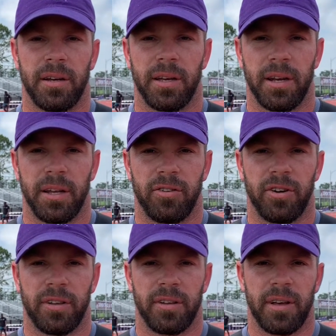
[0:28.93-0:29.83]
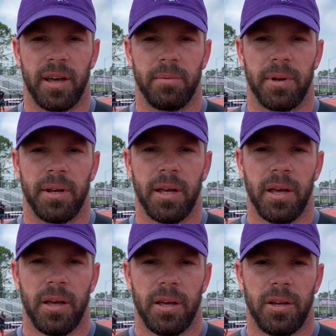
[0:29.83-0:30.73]
get injured at the time.
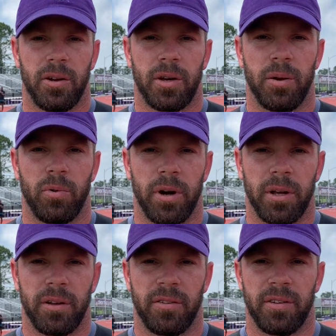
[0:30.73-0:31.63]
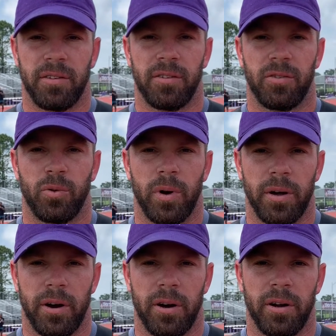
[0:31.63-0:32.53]
And, you know, keep running consistent
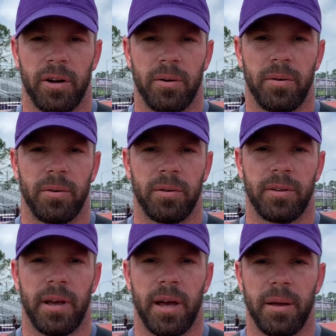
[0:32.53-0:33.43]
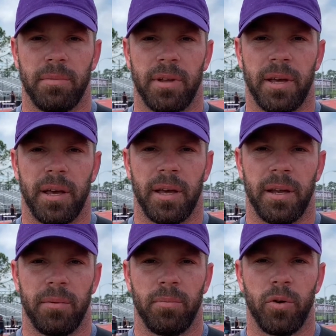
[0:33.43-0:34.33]
throughout our times
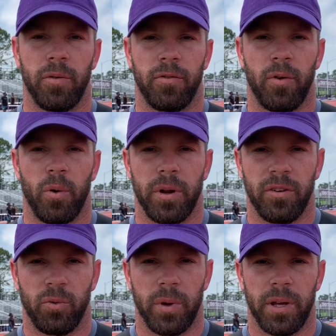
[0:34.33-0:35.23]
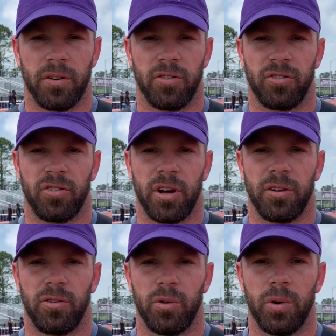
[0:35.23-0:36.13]
and moving forward each week and just
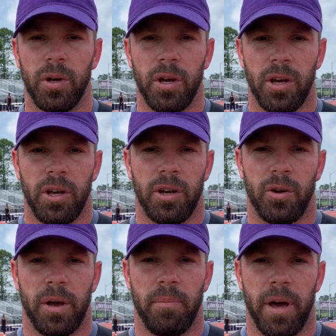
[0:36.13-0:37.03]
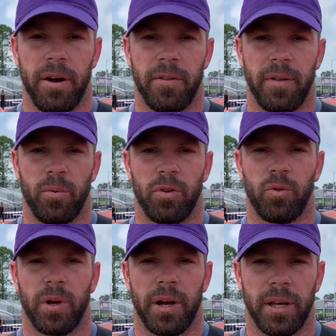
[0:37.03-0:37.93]
trying to, you know, get better. And then once
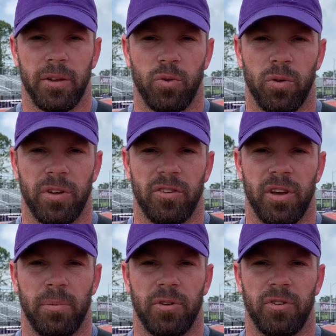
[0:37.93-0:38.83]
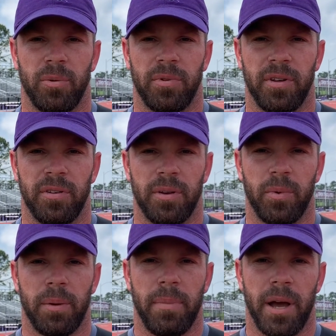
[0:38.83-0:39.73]
we kind of get towards that championship season and
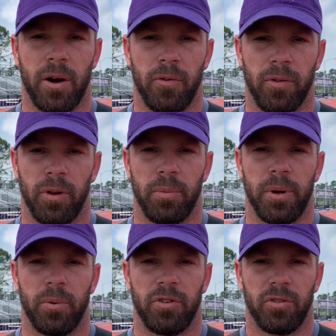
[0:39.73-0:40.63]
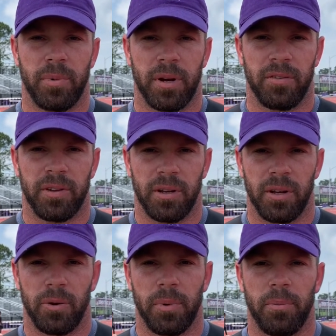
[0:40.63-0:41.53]
we can back off a little bit, we should be able to see a
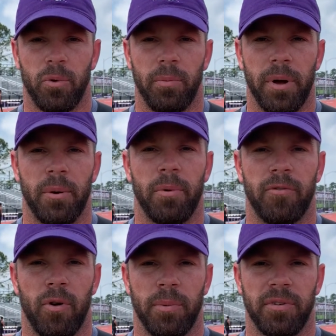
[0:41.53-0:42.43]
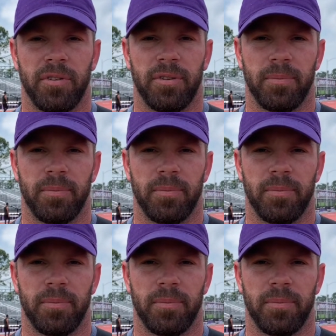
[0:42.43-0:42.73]
little bit more better performances.